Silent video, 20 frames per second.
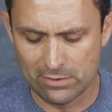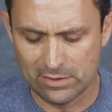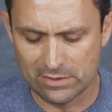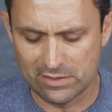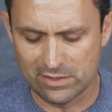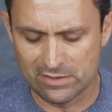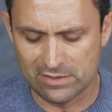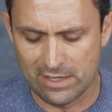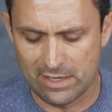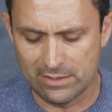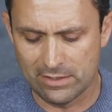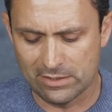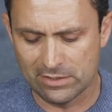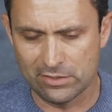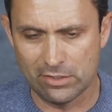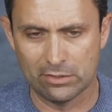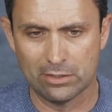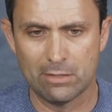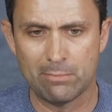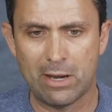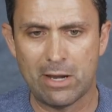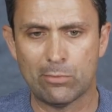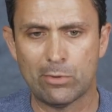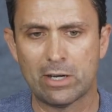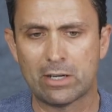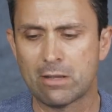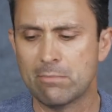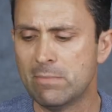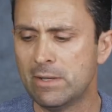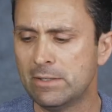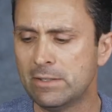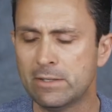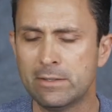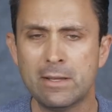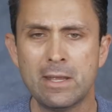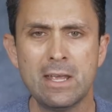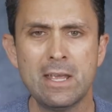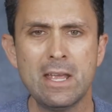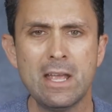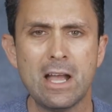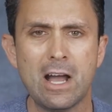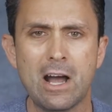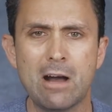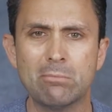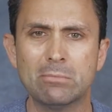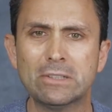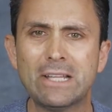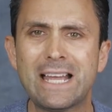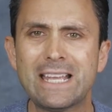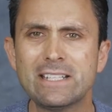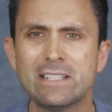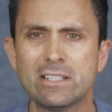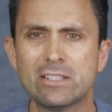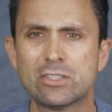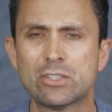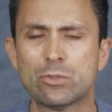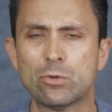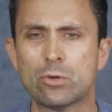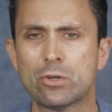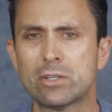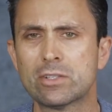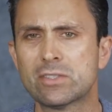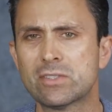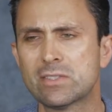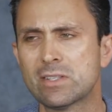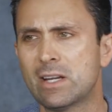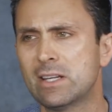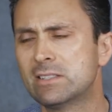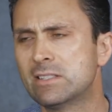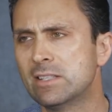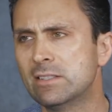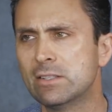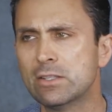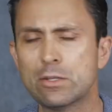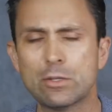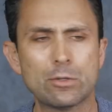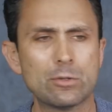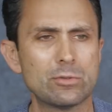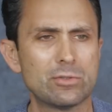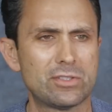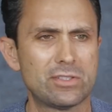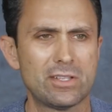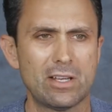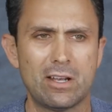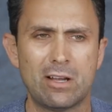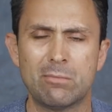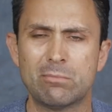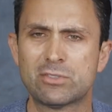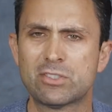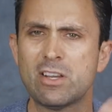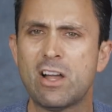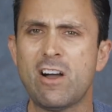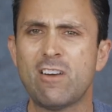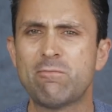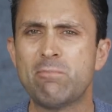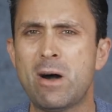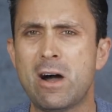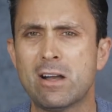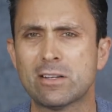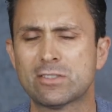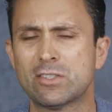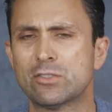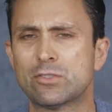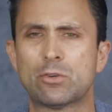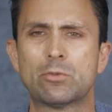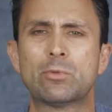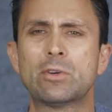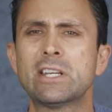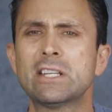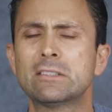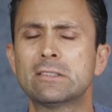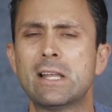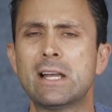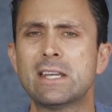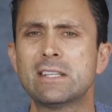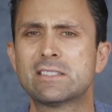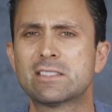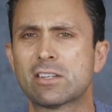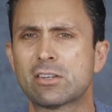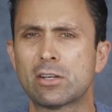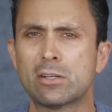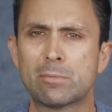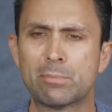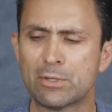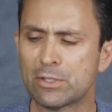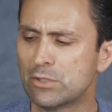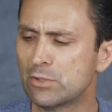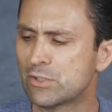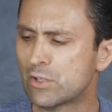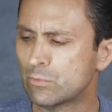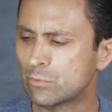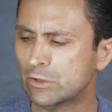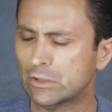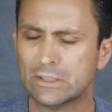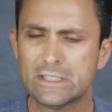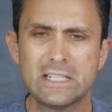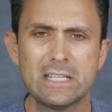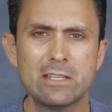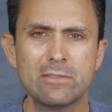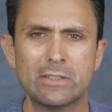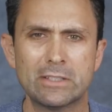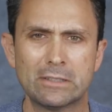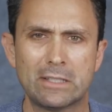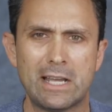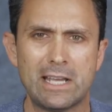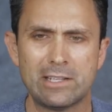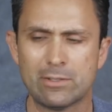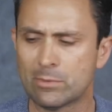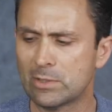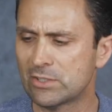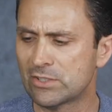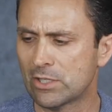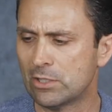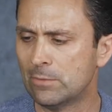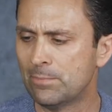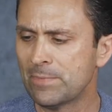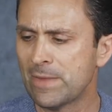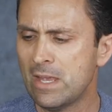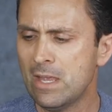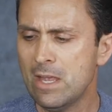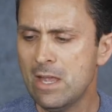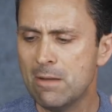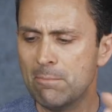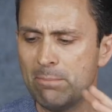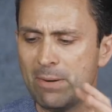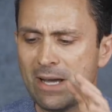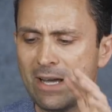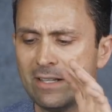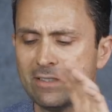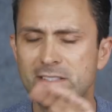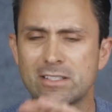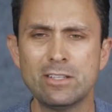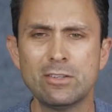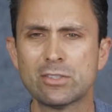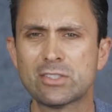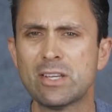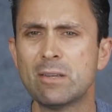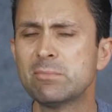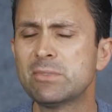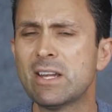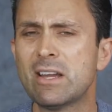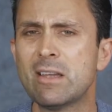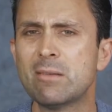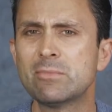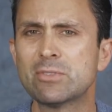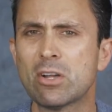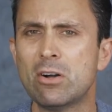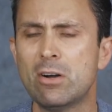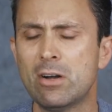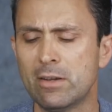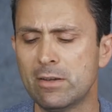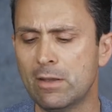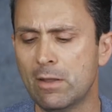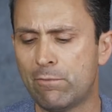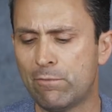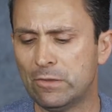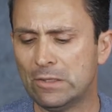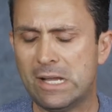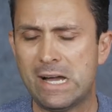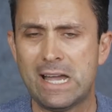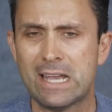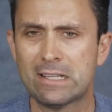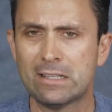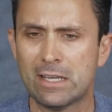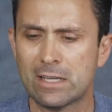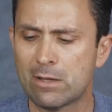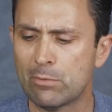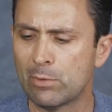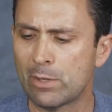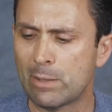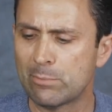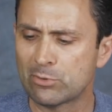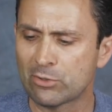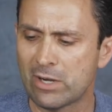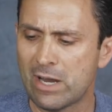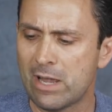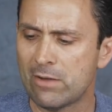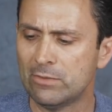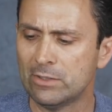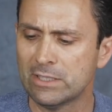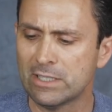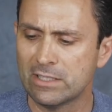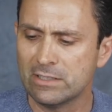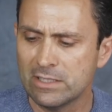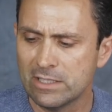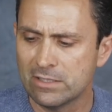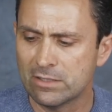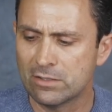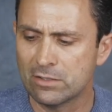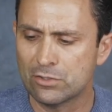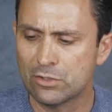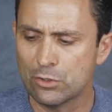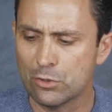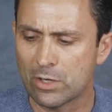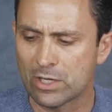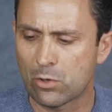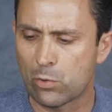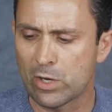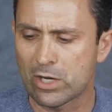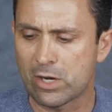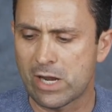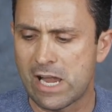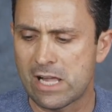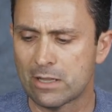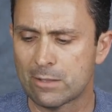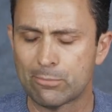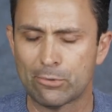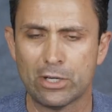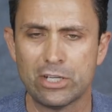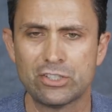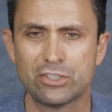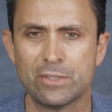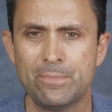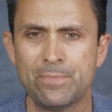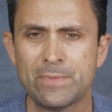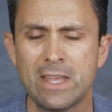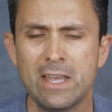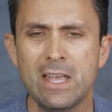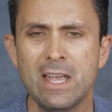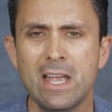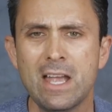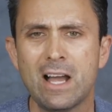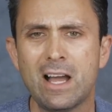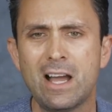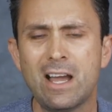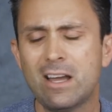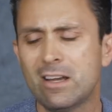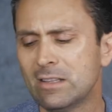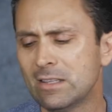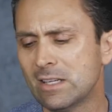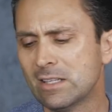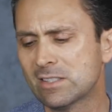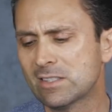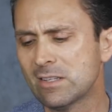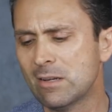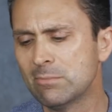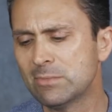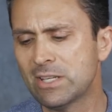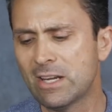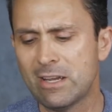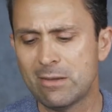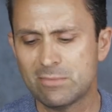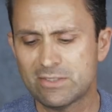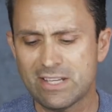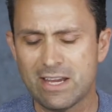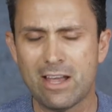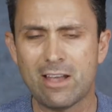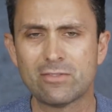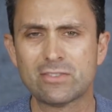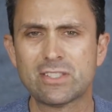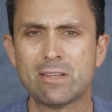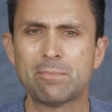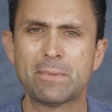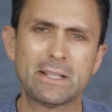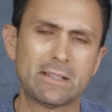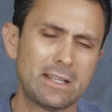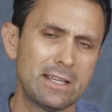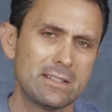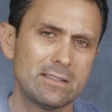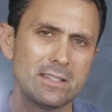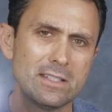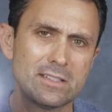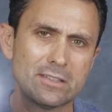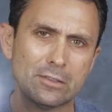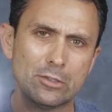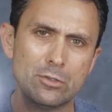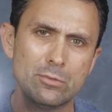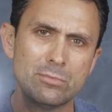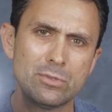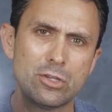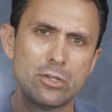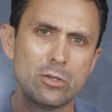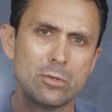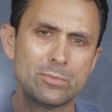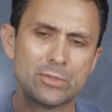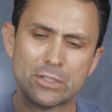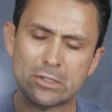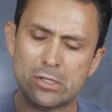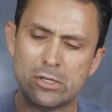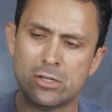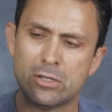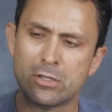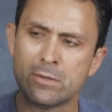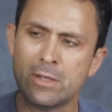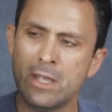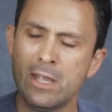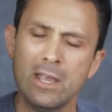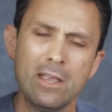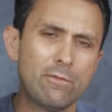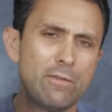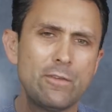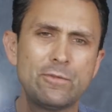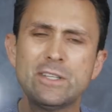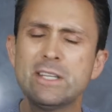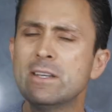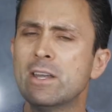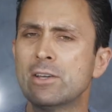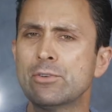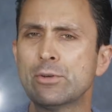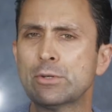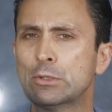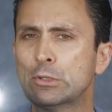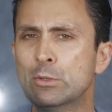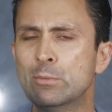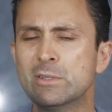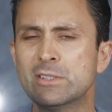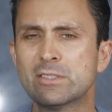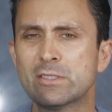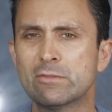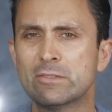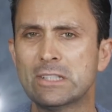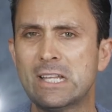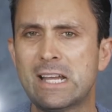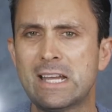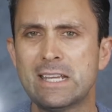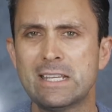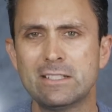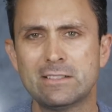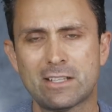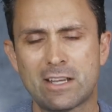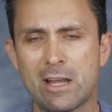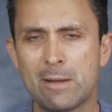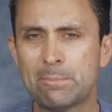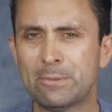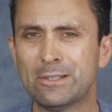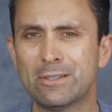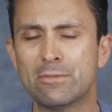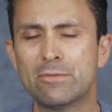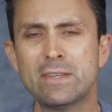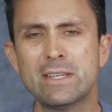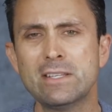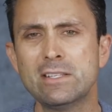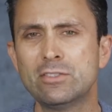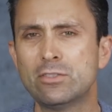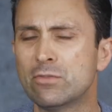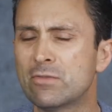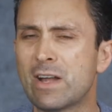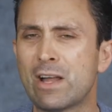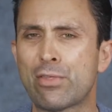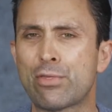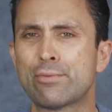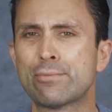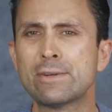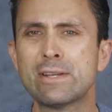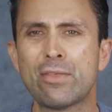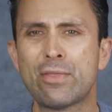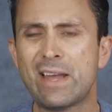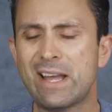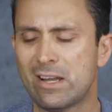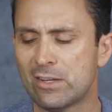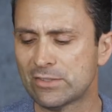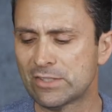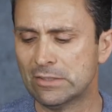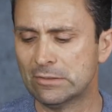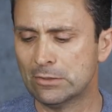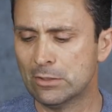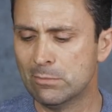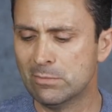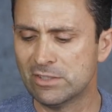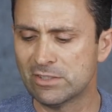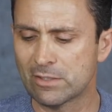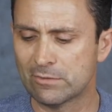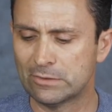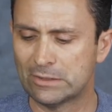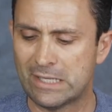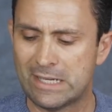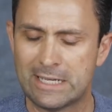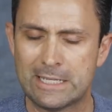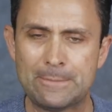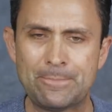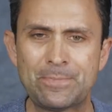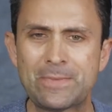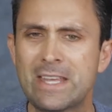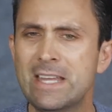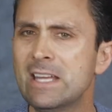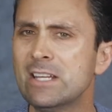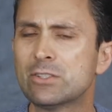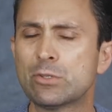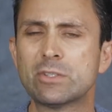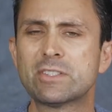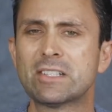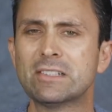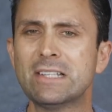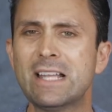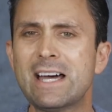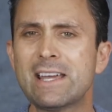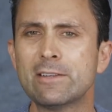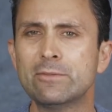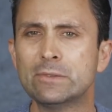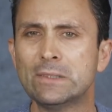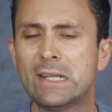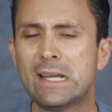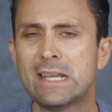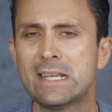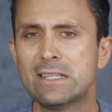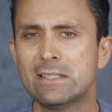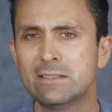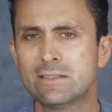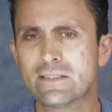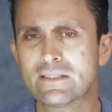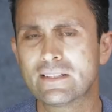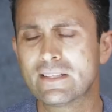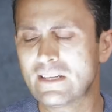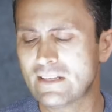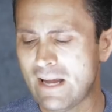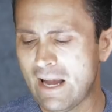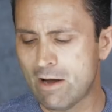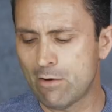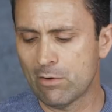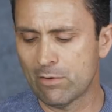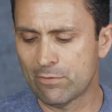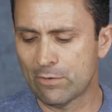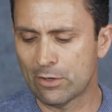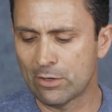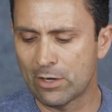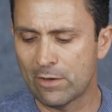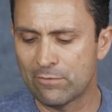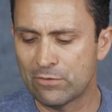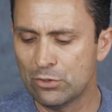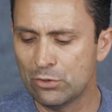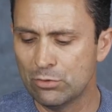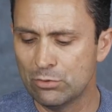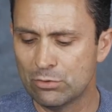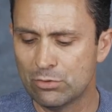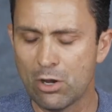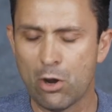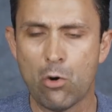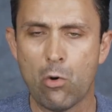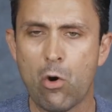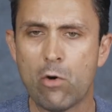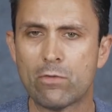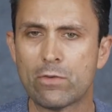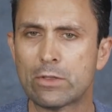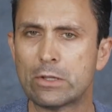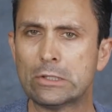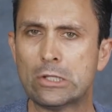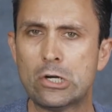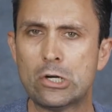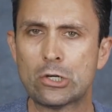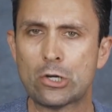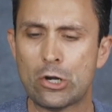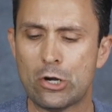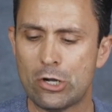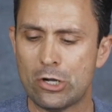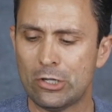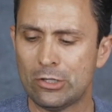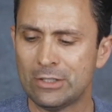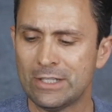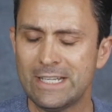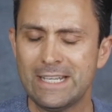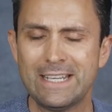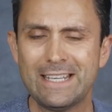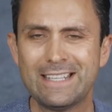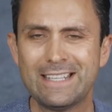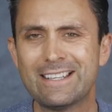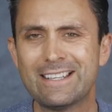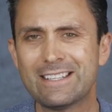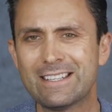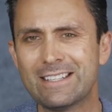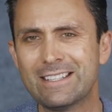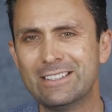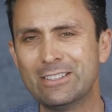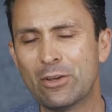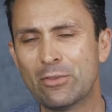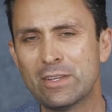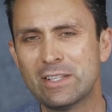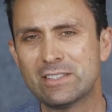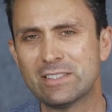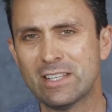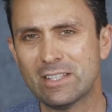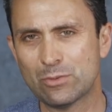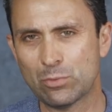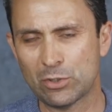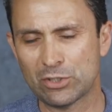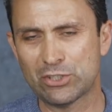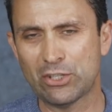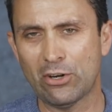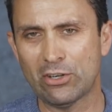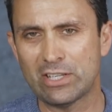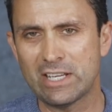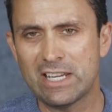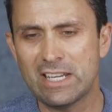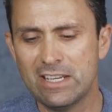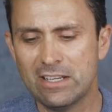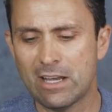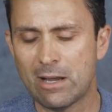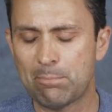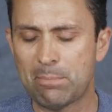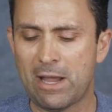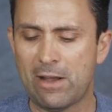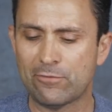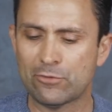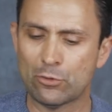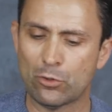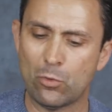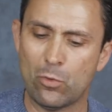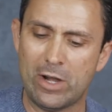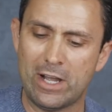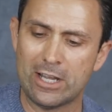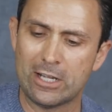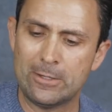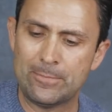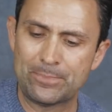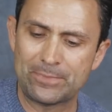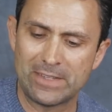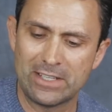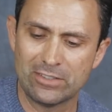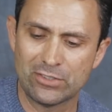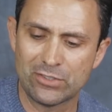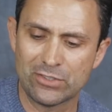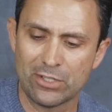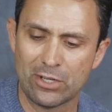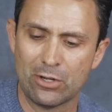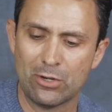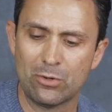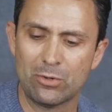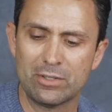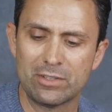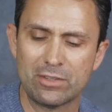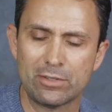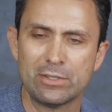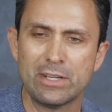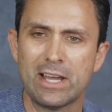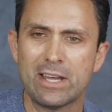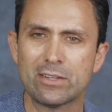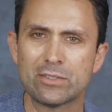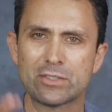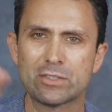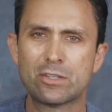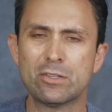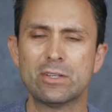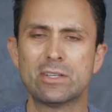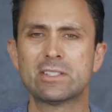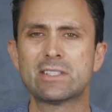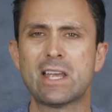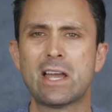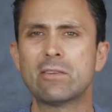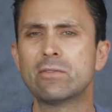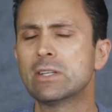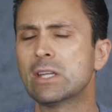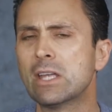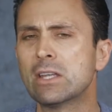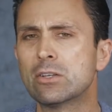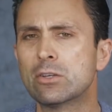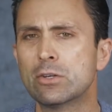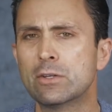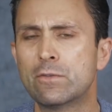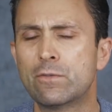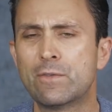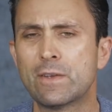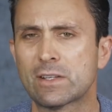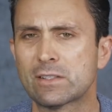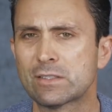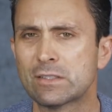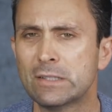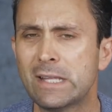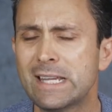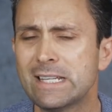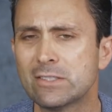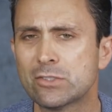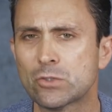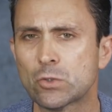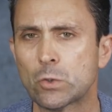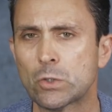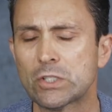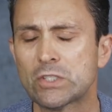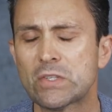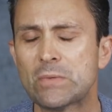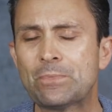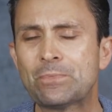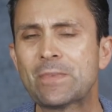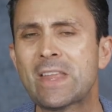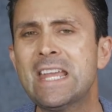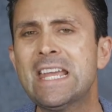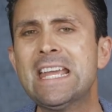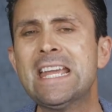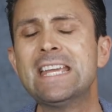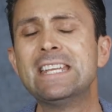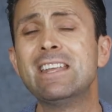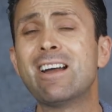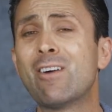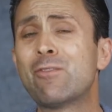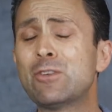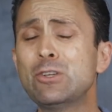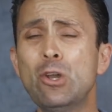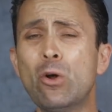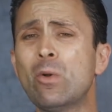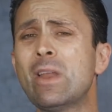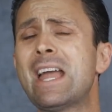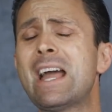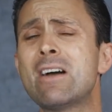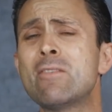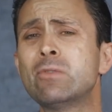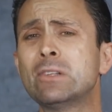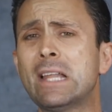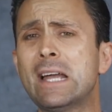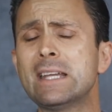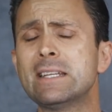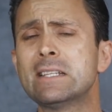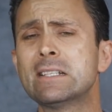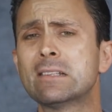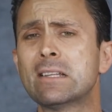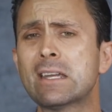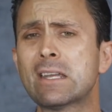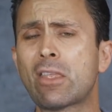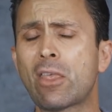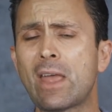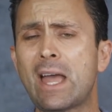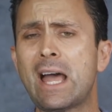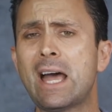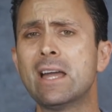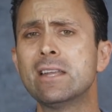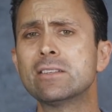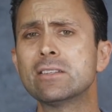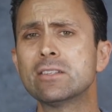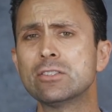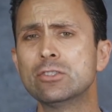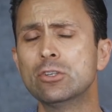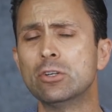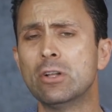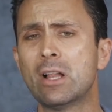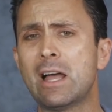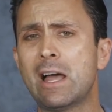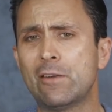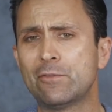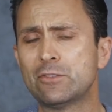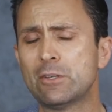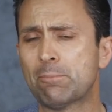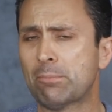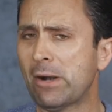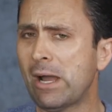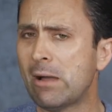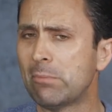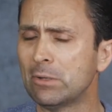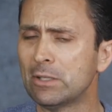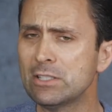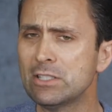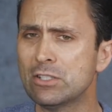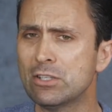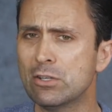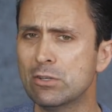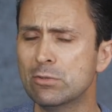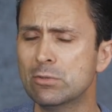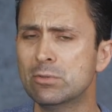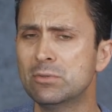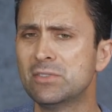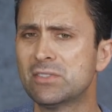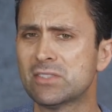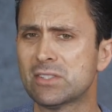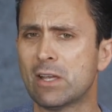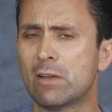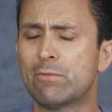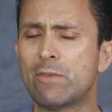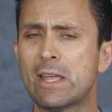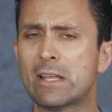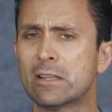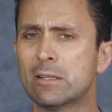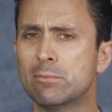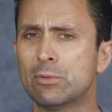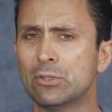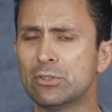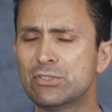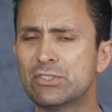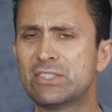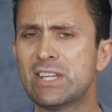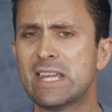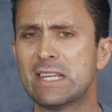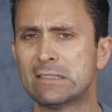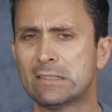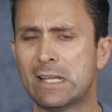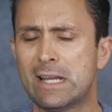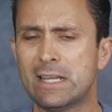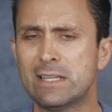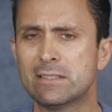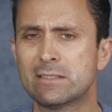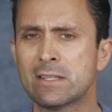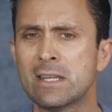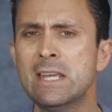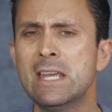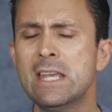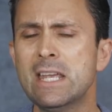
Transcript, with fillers: This is not necessarily my recommended lighting source. I tend to use soft boxes or ring lights that are going to produce a really even lighting result. But, you know, sometimes on the fly, like when I'm traveling and needed to do a quick calibration, I'll sometimes have something like these lume cubes along, 1,500 lumens of light. A couple of these, you've got 3,000 lumens of light. So it's a lot of light. However, if you go over the long haul, you know, these things will start to heat up after a while. And so they're not as good as having a good fixed light source. Now, if you don't have lighting like that, you'll have to probably use available daylight.